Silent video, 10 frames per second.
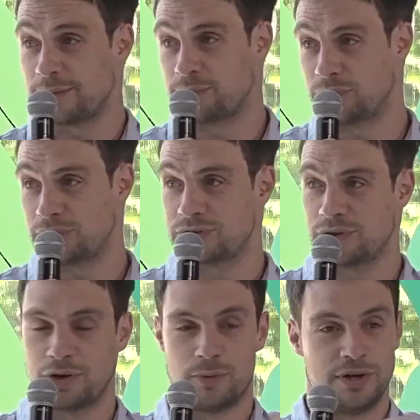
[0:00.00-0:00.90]
approach
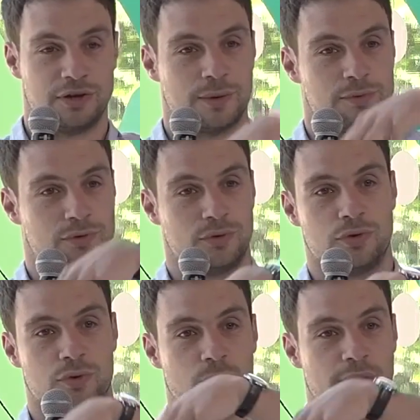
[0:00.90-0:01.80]
when it comes to, you
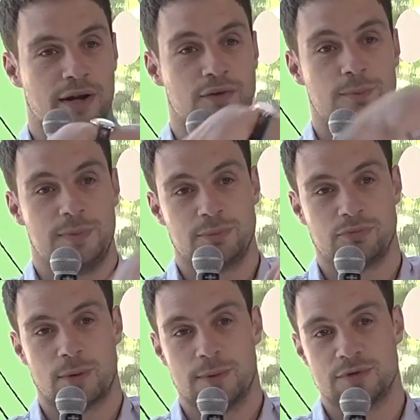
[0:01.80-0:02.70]
know, what are the big
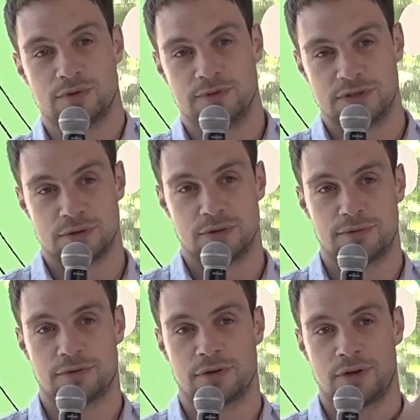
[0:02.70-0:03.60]
problems to be
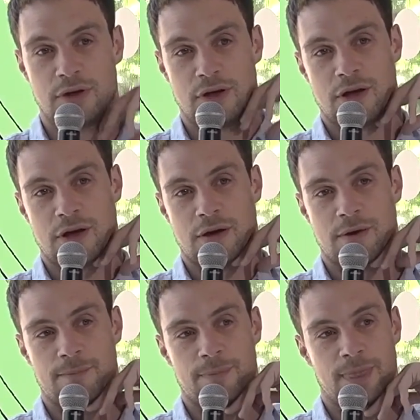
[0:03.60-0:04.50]
solved.
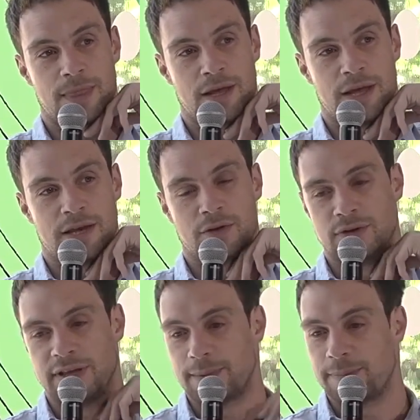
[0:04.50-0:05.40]
And on that